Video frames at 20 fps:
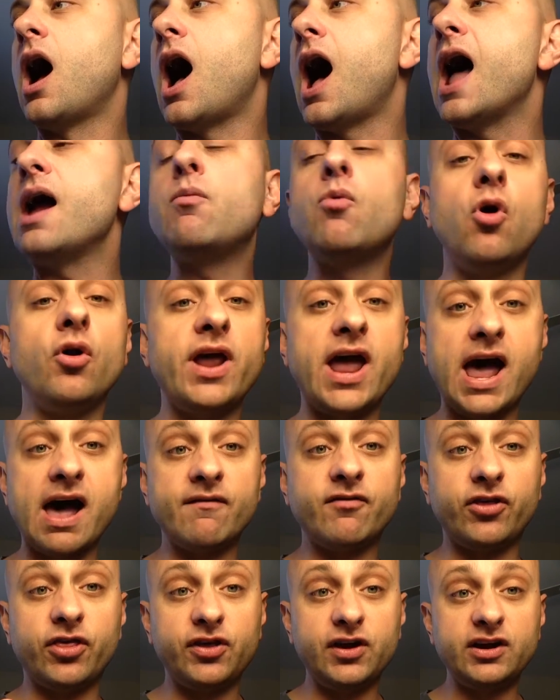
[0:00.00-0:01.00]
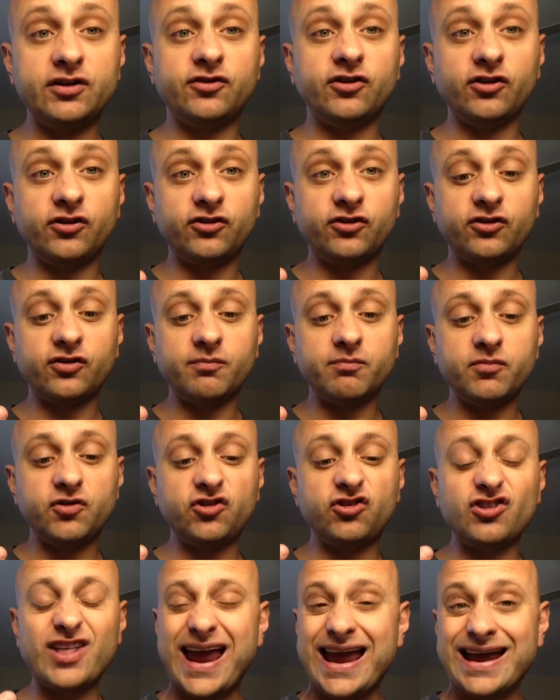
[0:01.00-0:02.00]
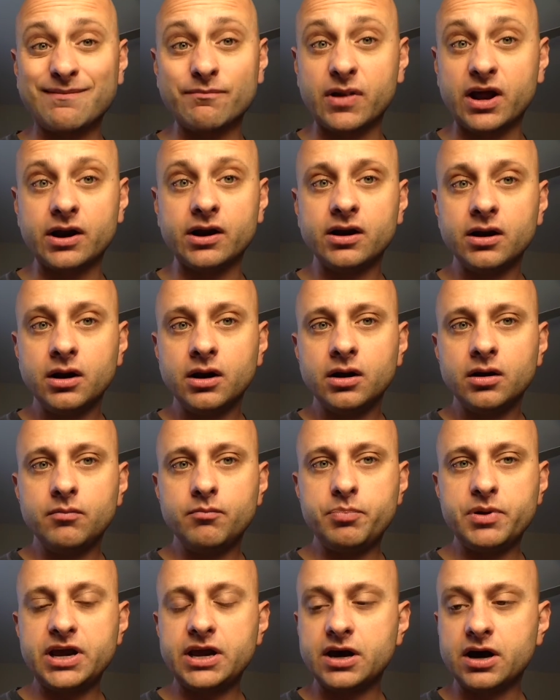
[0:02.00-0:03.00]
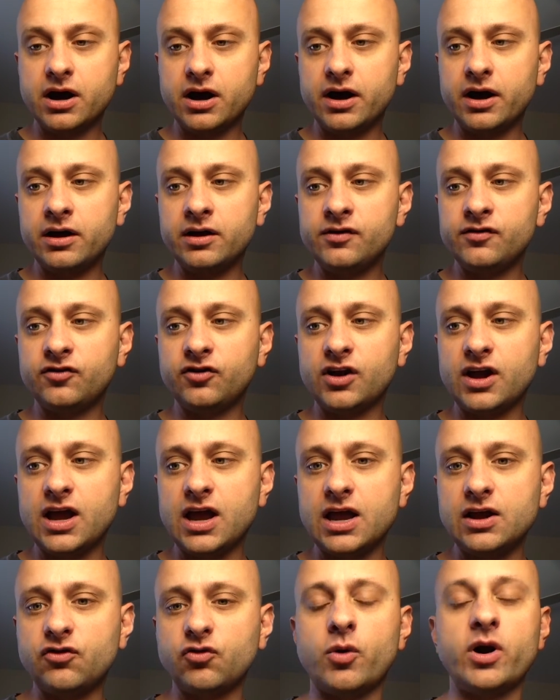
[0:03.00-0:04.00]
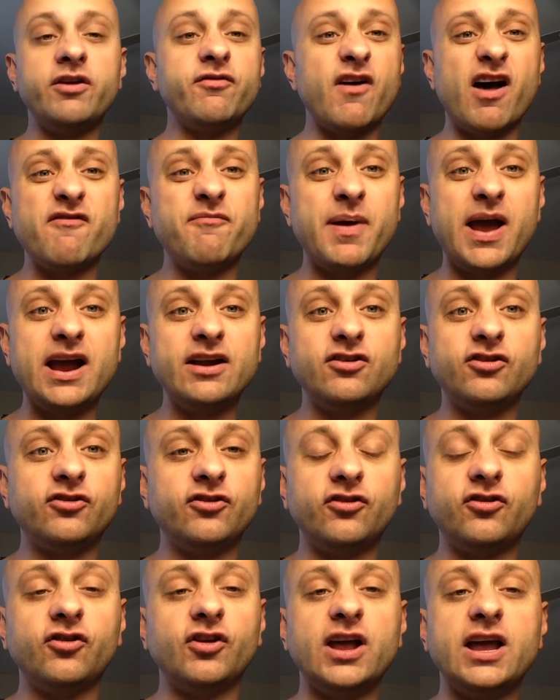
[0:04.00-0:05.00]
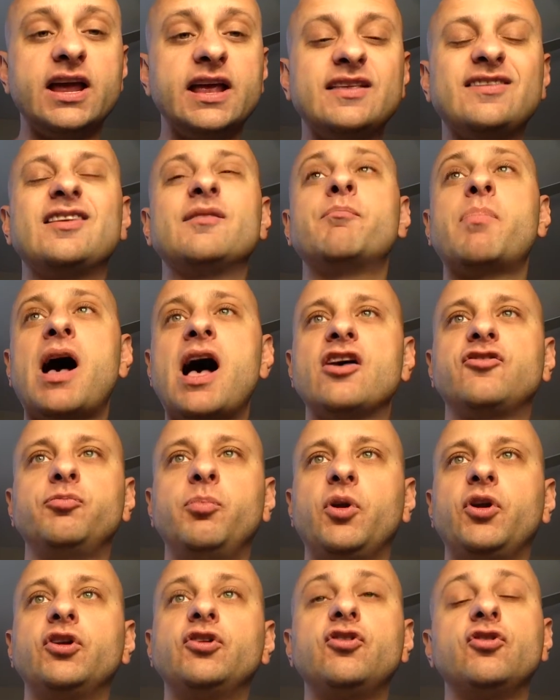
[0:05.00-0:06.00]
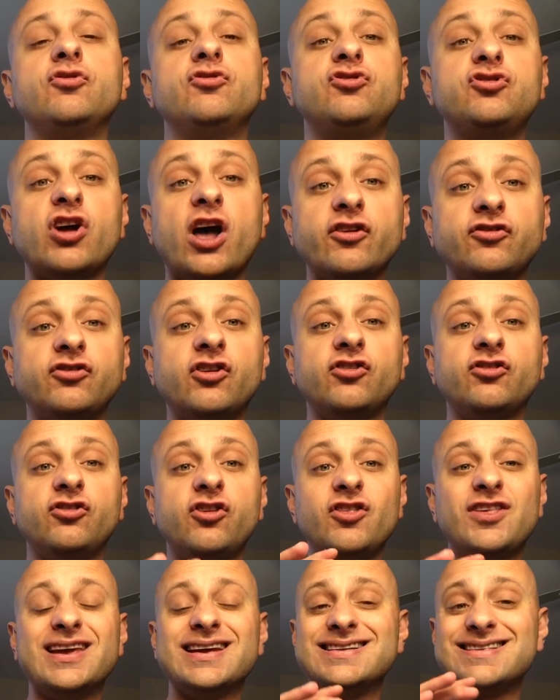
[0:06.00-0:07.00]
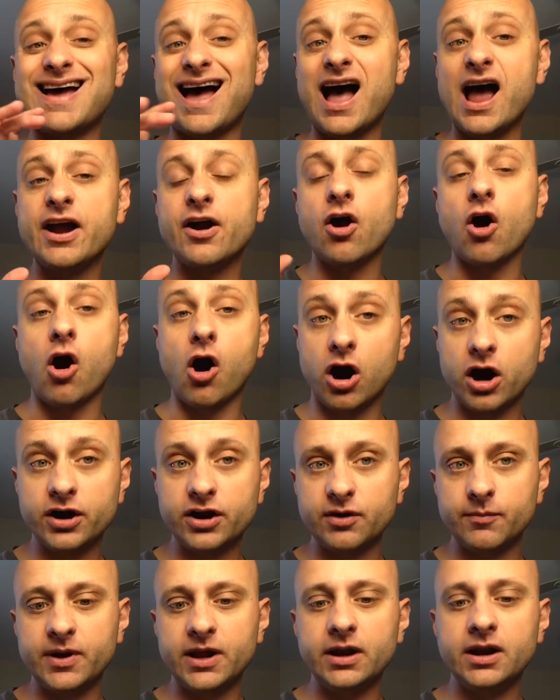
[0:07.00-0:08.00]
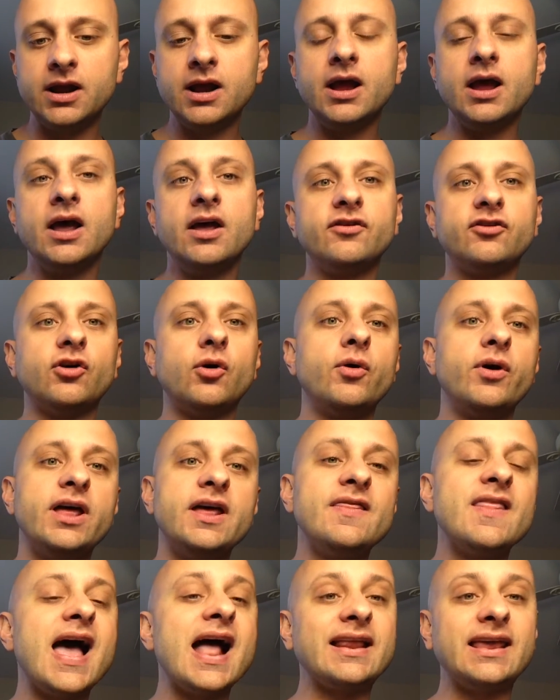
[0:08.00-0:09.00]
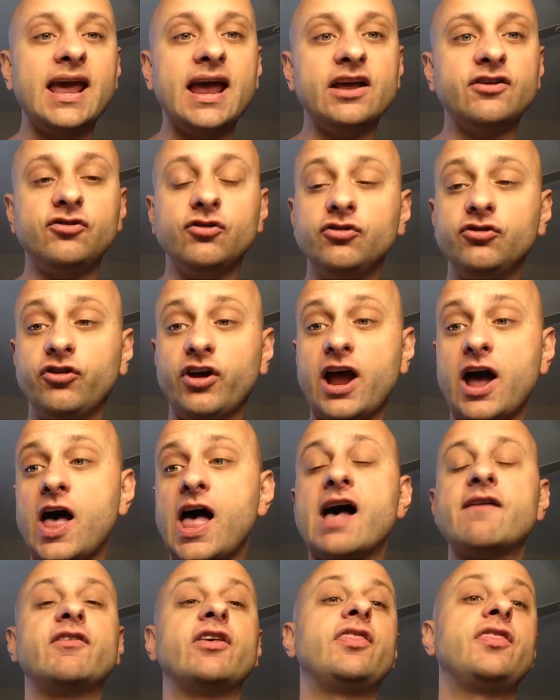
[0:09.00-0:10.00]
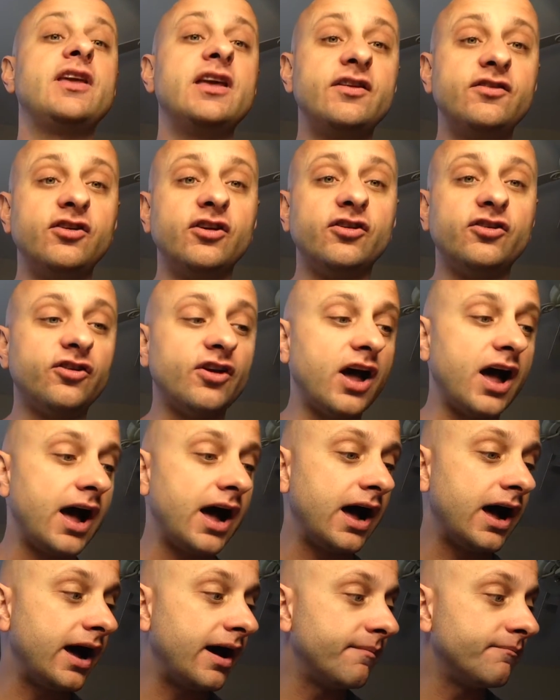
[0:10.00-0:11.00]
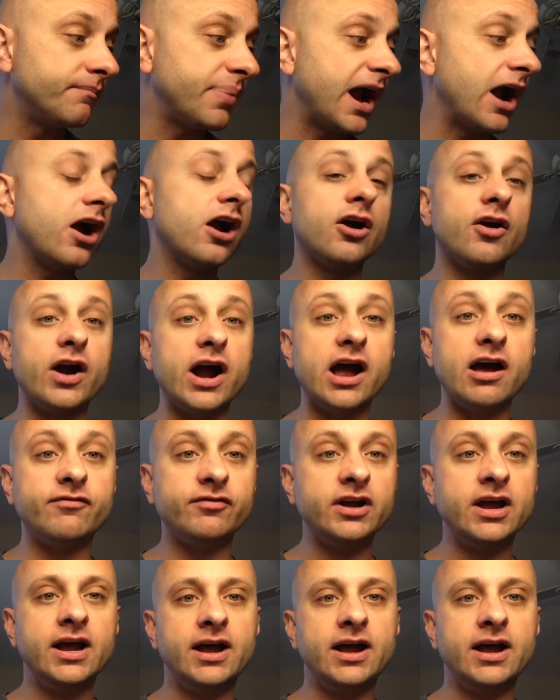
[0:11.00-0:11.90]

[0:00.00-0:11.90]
I won't have a thesis statement because 25 pages, it's impossible to do justice to the entire argument. So in that case, usually I'll have a thesis paragraph,